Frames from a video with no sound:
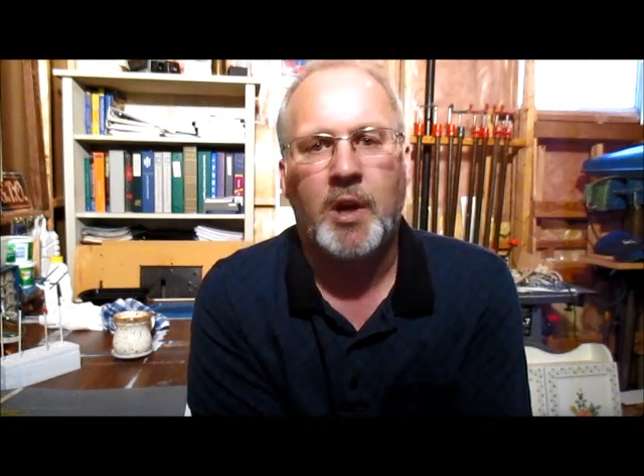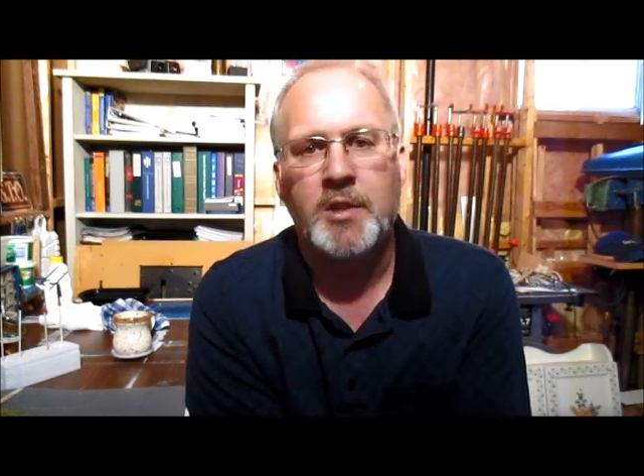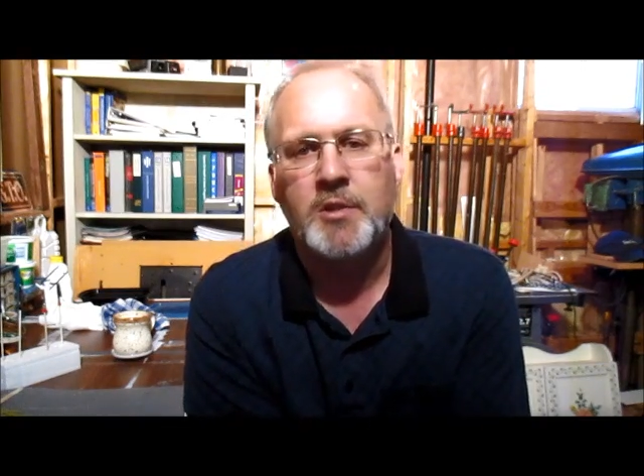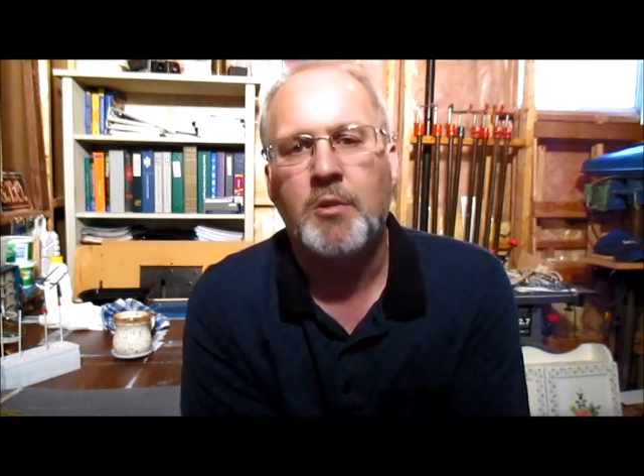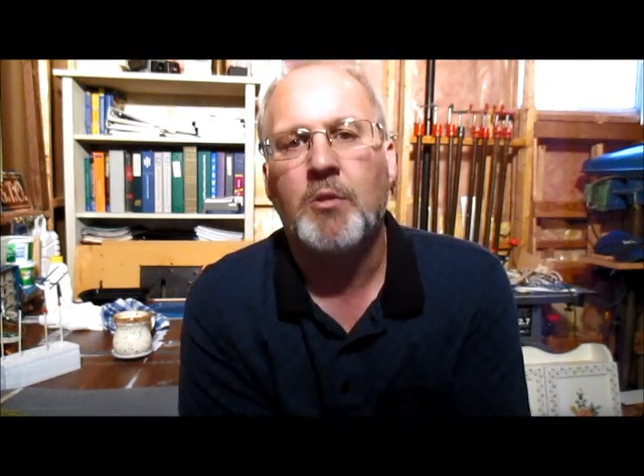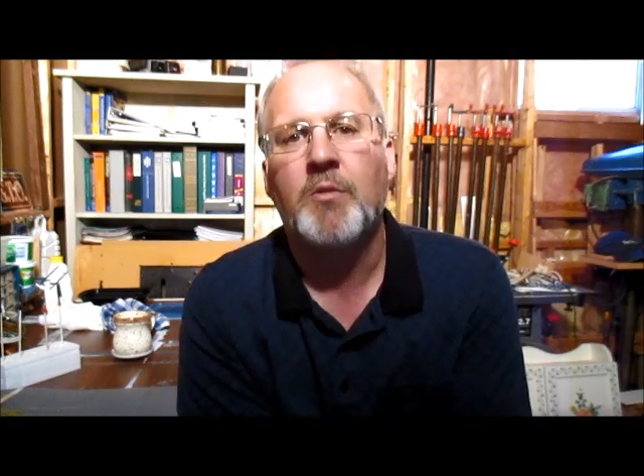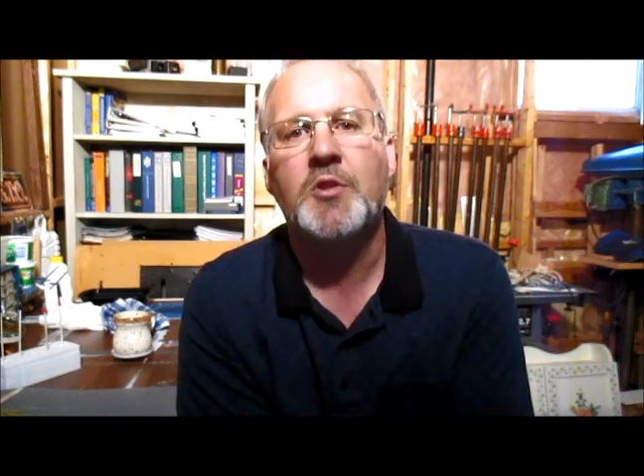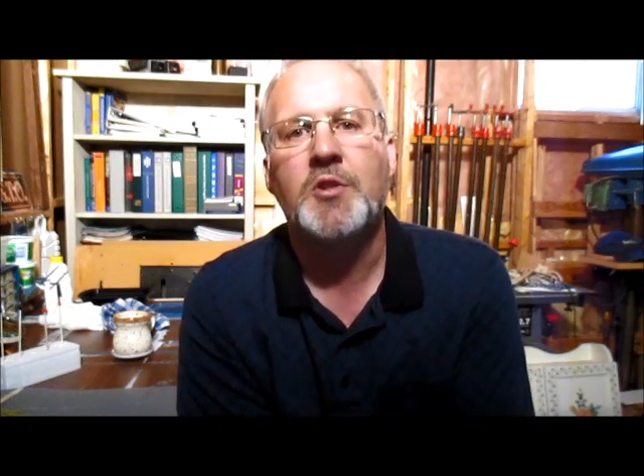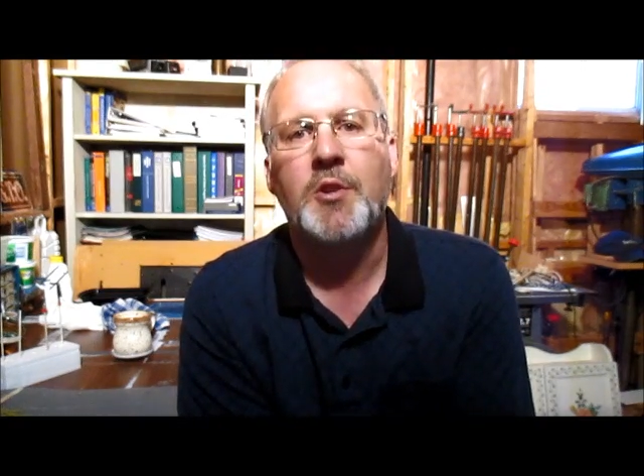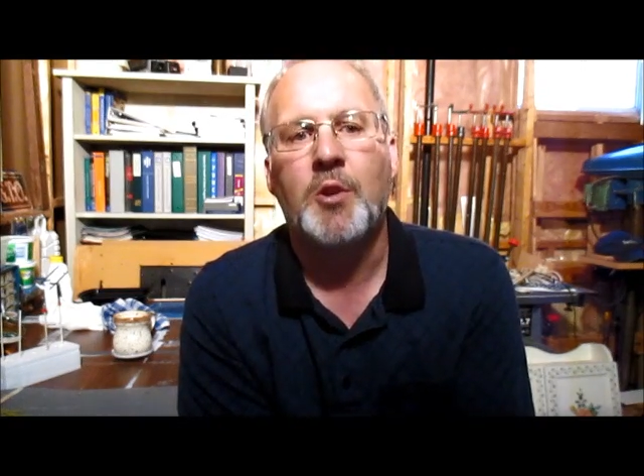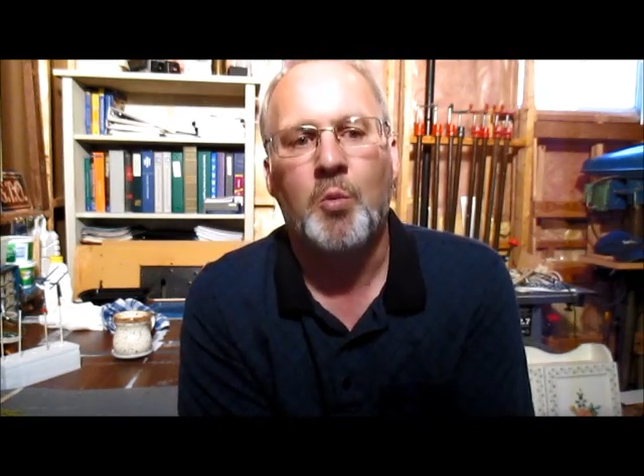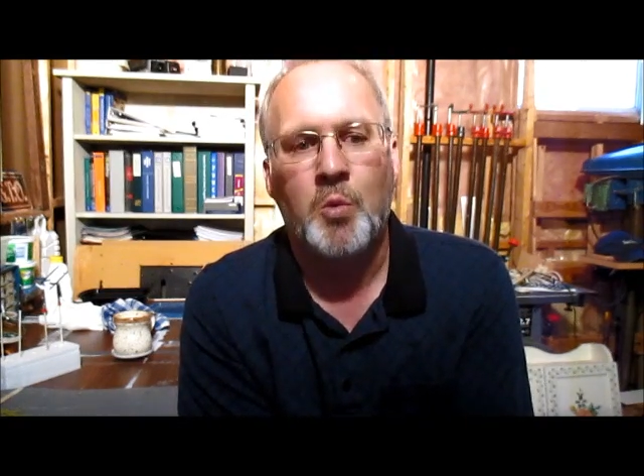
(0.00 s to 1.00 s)
zero
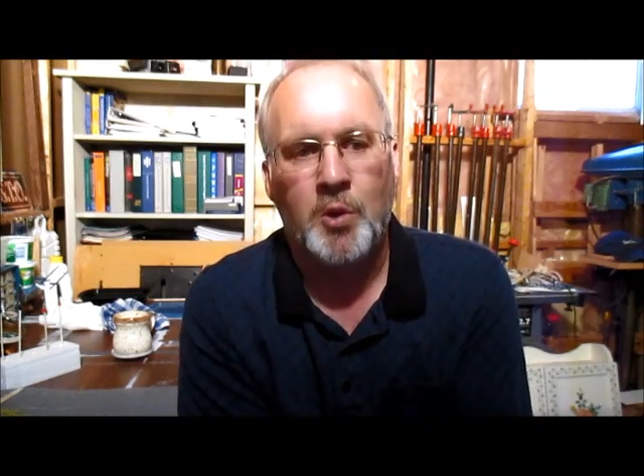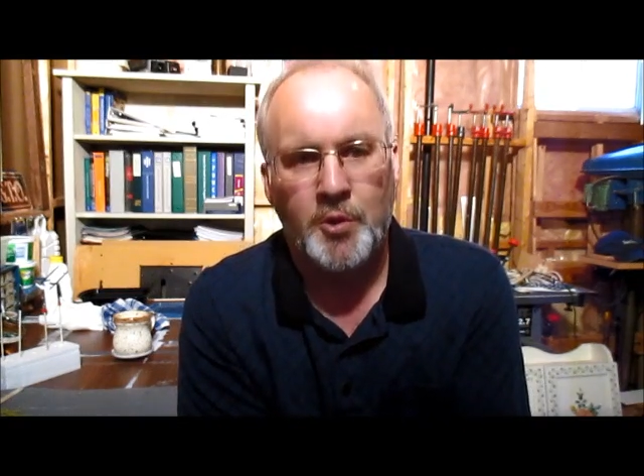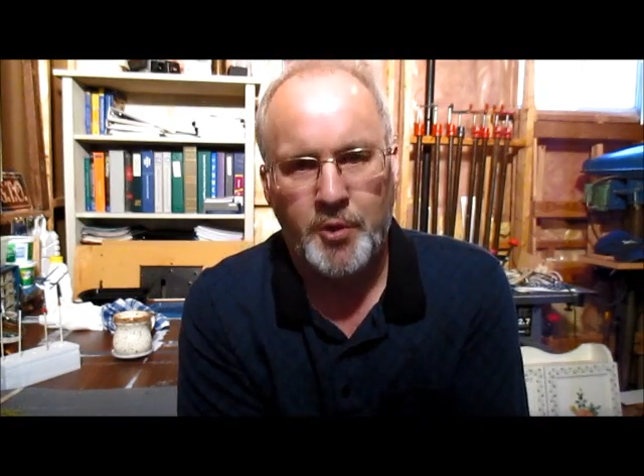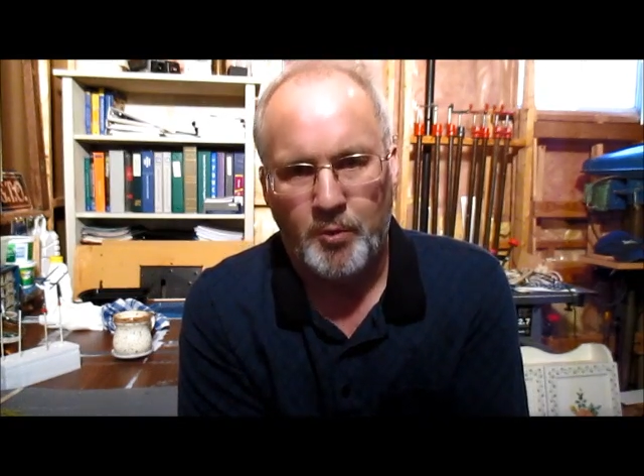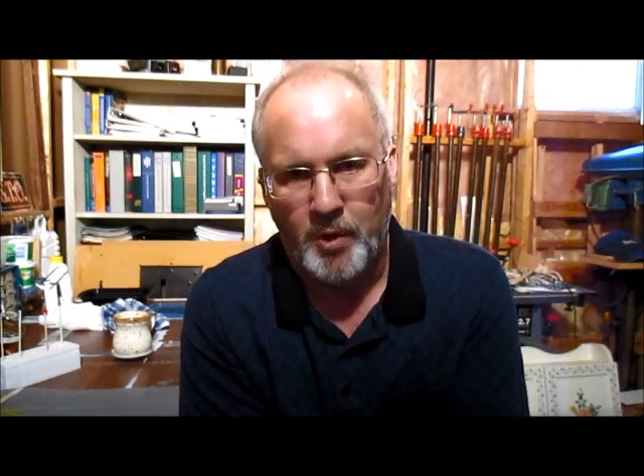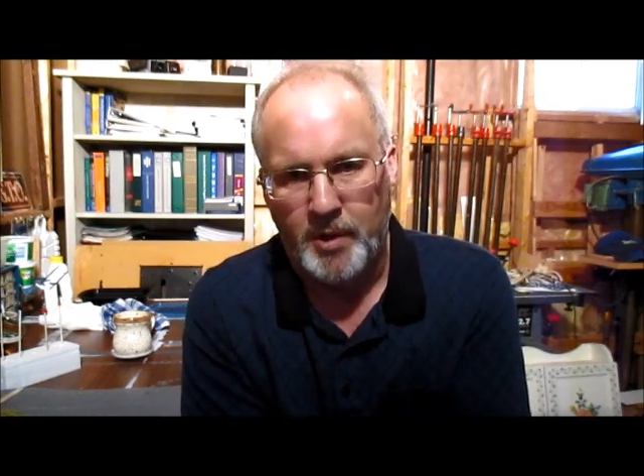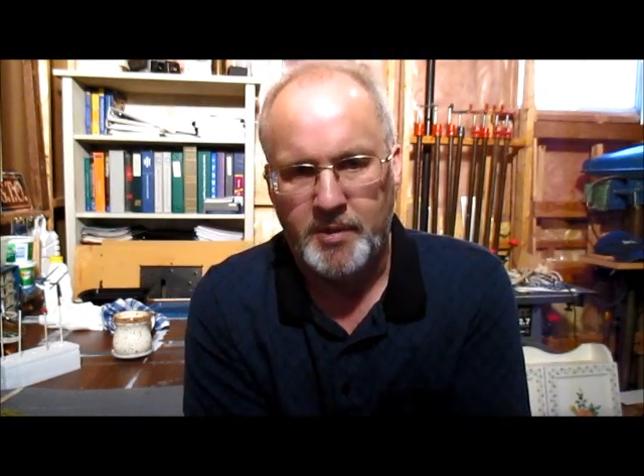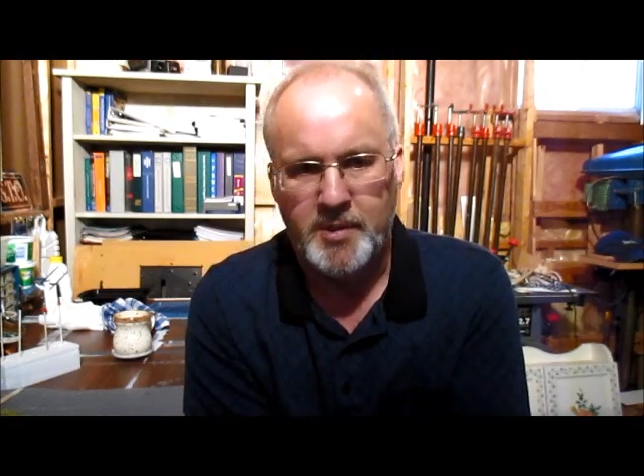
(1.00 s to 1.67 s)
steel wool to it